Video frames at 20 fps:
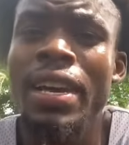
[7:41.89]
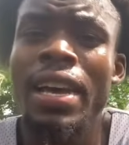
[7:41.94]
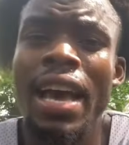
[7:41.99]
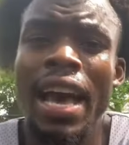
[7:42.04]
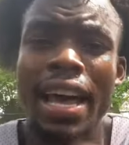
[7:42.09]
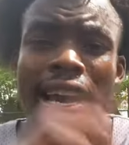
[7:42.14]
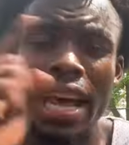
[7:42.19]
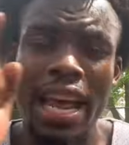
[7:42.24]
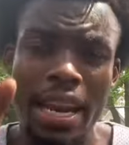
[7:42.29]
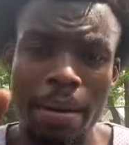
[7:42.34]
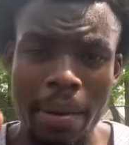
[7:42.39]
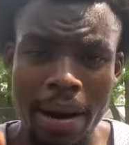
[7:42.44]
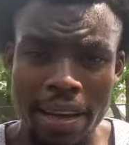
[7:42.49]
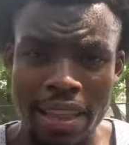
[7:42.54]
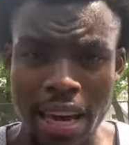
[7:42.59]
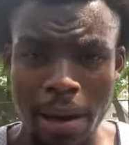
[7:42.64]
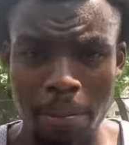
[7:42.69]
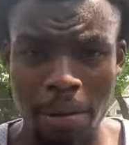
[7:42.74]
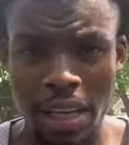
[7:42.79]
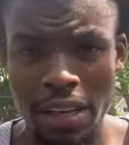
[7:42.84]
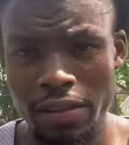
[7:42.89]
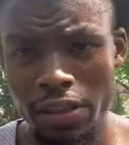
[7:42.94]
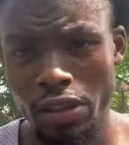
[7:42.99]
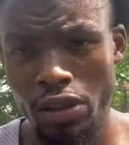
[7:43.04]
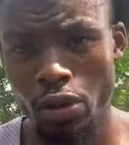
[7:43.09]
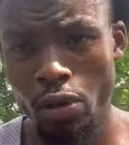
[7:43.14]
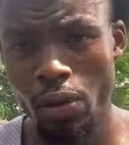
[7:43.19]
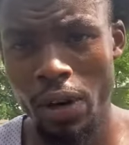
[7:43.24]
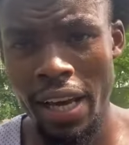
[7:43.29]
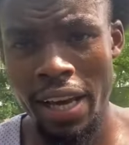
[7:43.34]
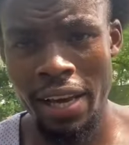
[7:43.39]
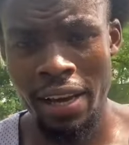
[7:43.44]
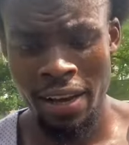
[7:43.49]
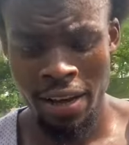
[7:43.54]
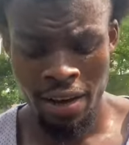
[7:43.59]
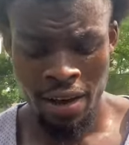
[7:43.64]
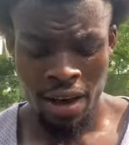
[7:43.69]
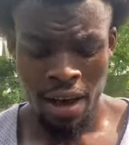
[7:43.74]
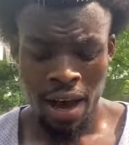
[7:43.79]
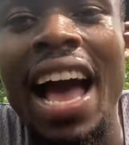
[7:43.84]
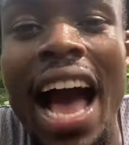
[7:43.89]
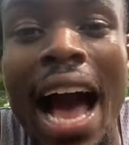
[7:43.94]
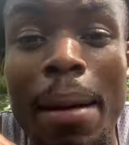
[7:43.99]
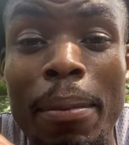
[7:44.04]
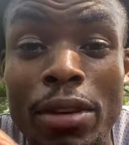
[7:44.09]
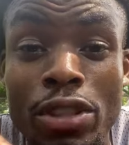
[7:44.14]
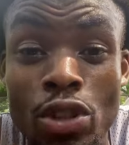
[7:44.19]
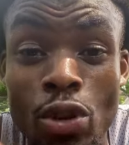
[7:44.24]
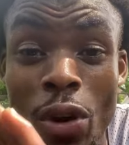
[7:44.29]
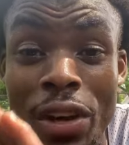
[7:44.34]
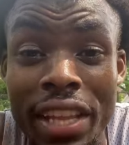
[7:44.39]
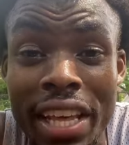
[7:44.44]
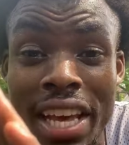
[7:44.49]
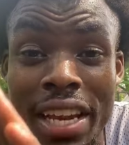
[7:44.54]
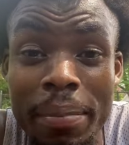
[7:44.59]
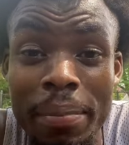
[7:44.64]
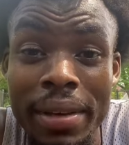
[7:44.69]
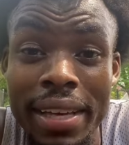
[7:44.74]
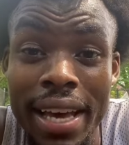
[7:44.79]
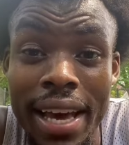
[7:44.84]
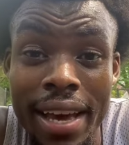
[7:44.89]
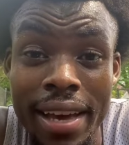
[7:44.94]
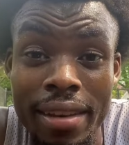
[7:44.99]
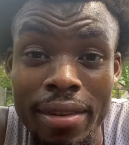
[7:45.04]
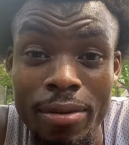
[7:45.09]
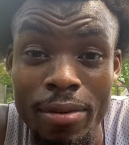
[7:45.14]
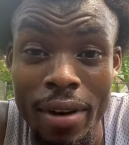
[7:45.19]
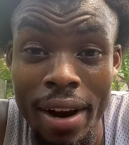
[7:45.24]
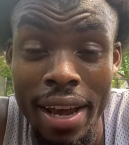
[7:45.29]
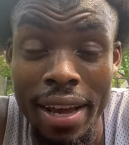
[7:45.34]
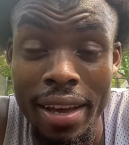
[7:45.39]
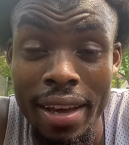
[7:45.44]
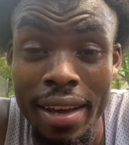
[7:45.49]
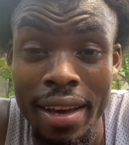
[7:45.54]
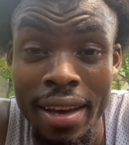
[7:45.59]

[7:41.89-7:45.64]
and anybody that believes it's too late. I'm gonna join the NBA, right?